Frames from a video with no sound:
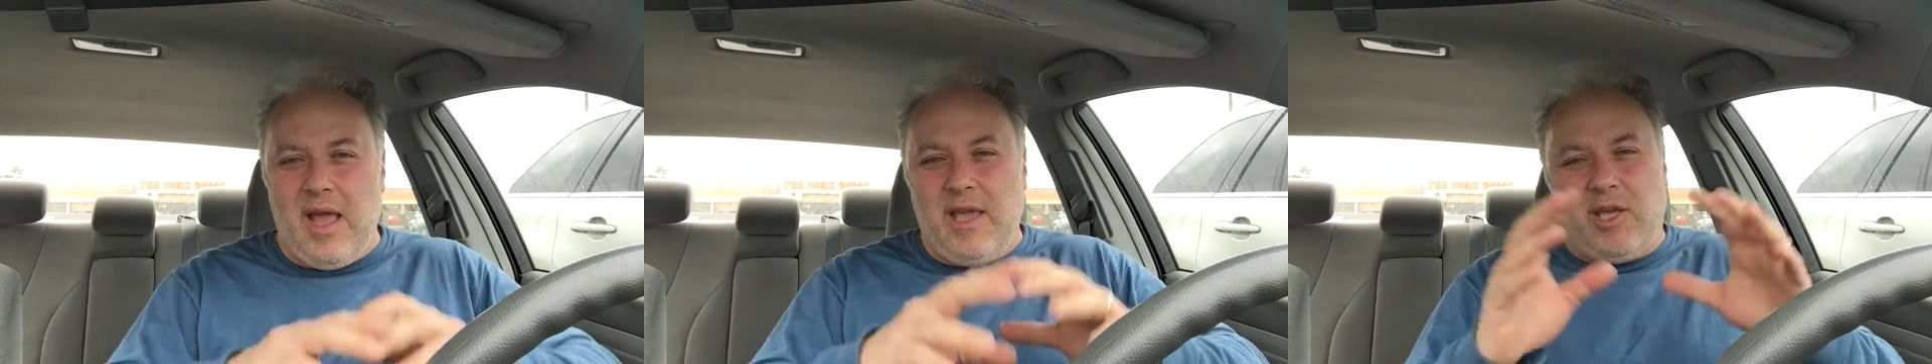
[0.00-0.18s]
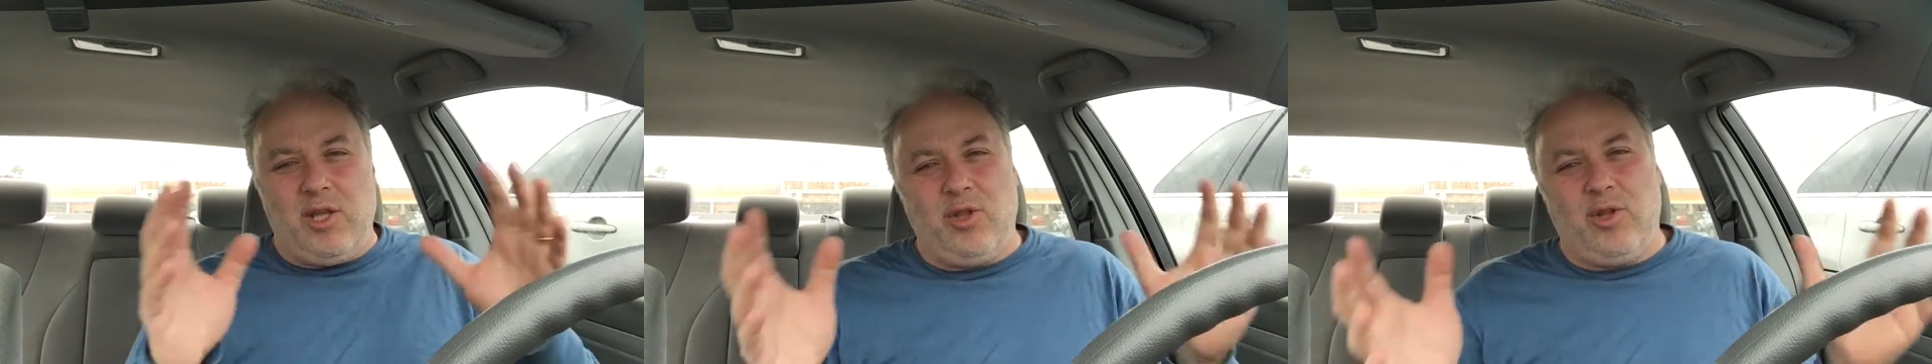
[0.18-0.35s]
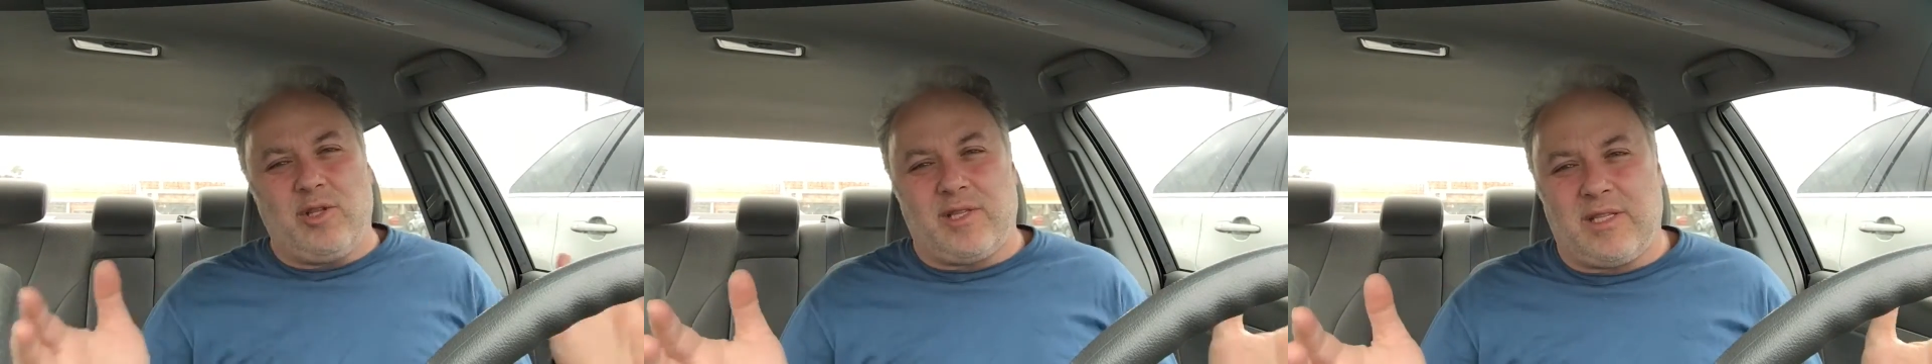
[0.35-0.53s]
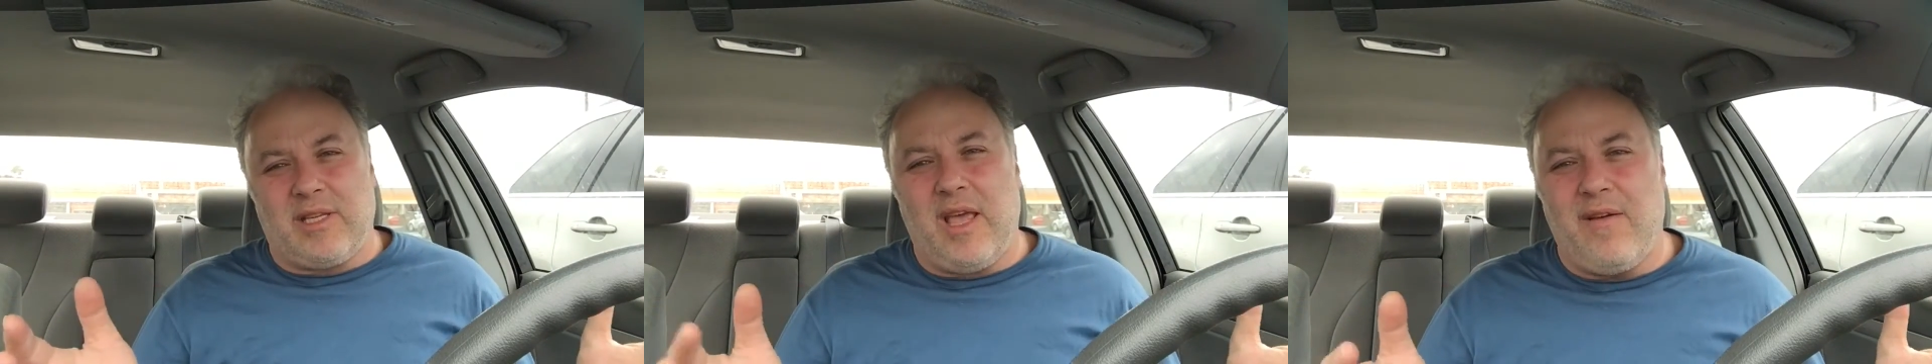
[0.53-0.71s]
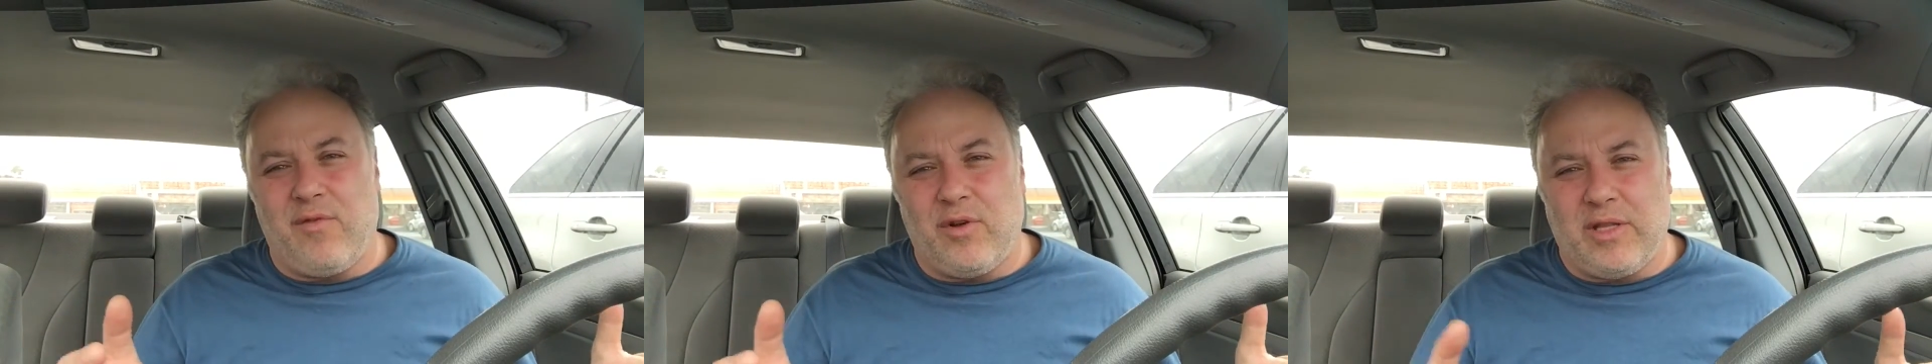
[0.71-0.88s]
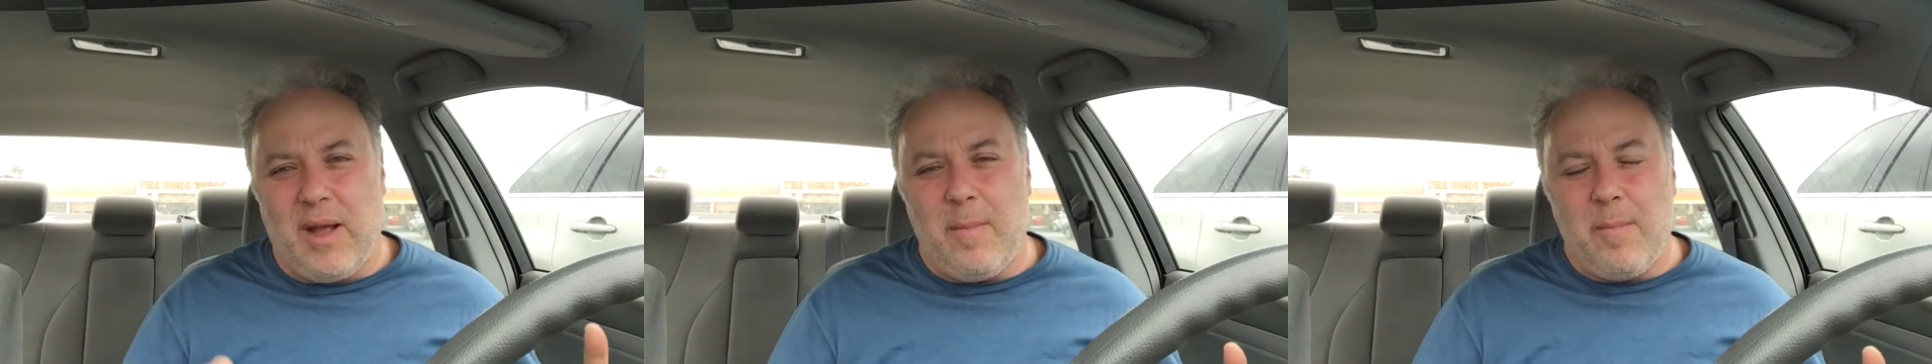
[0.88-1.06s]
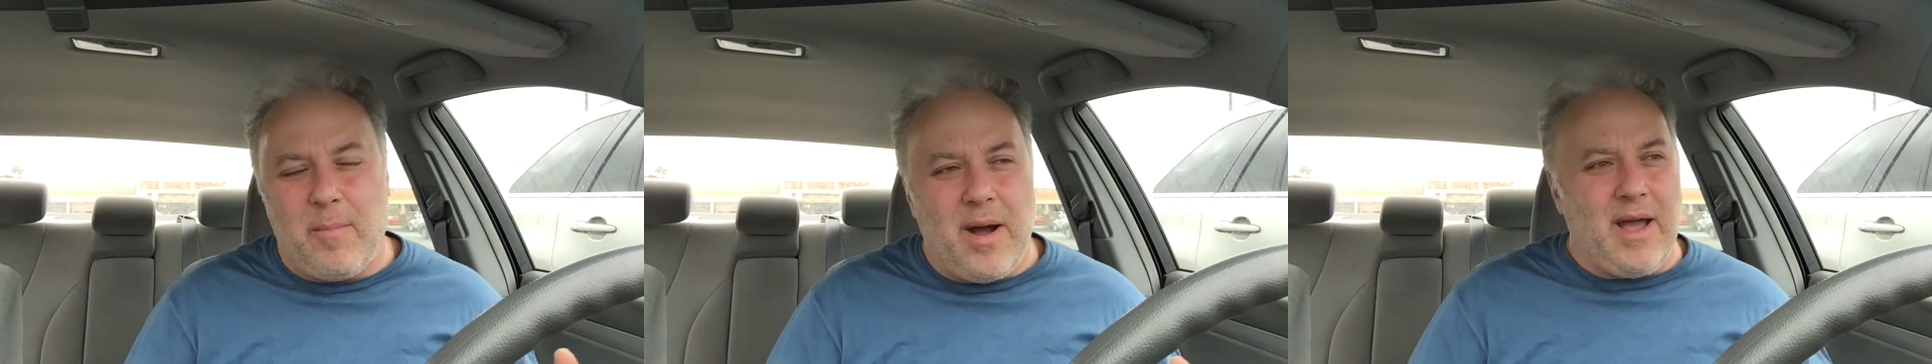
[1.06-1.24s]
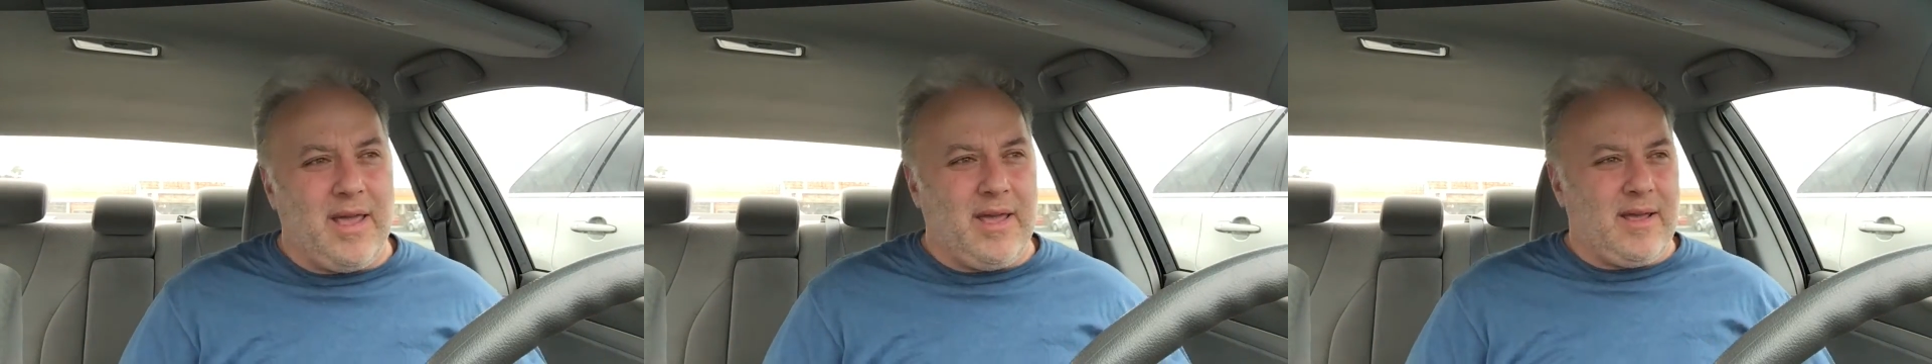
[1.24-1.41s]
I cannot say what I'm
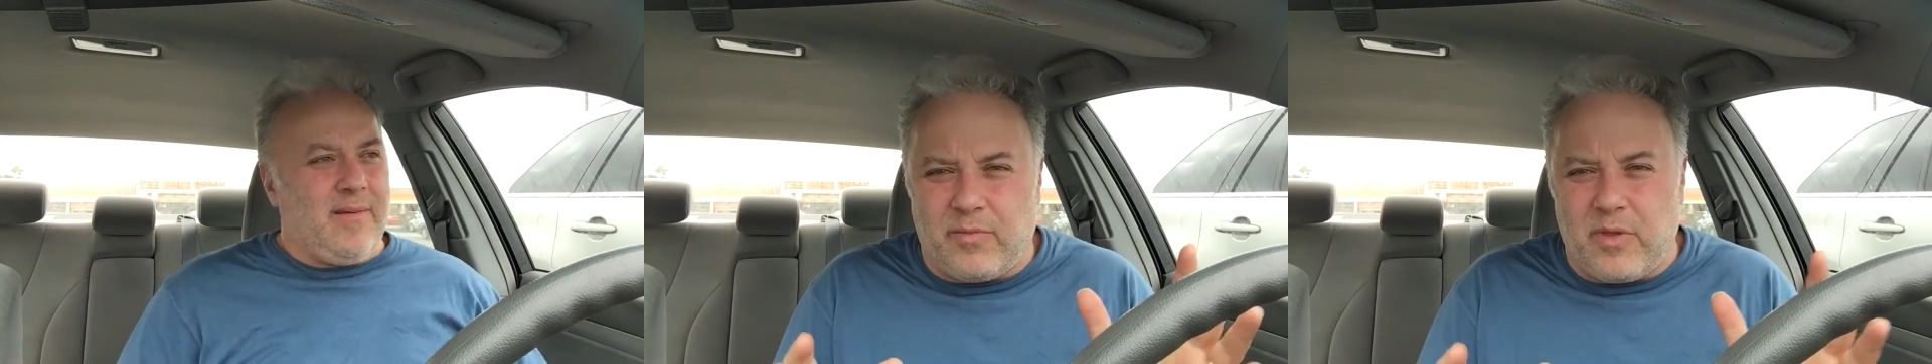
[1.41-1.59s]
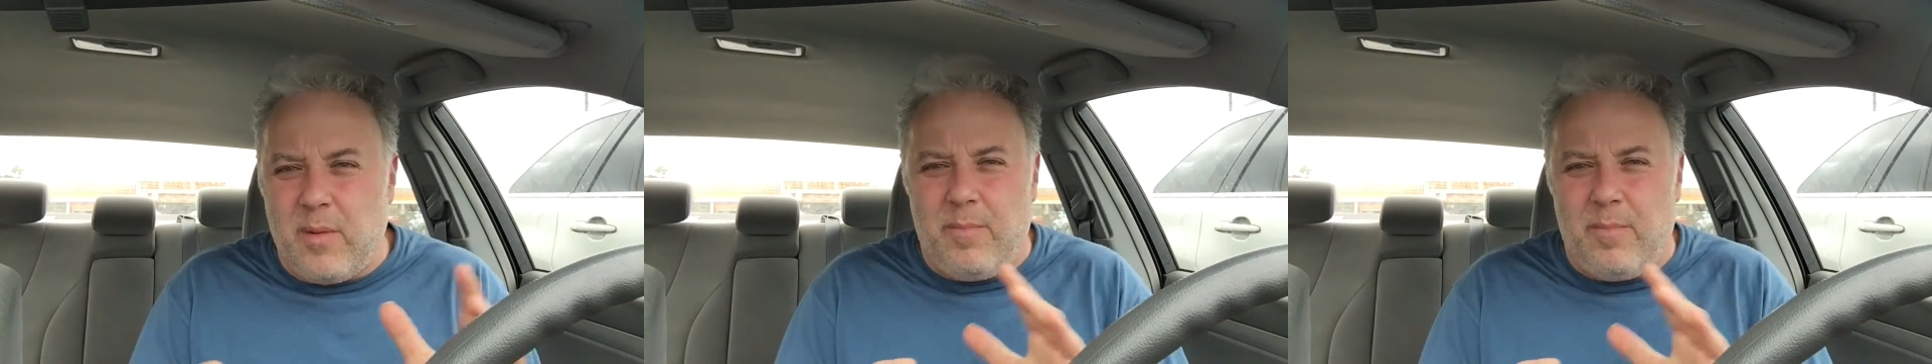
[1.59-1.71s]
buying.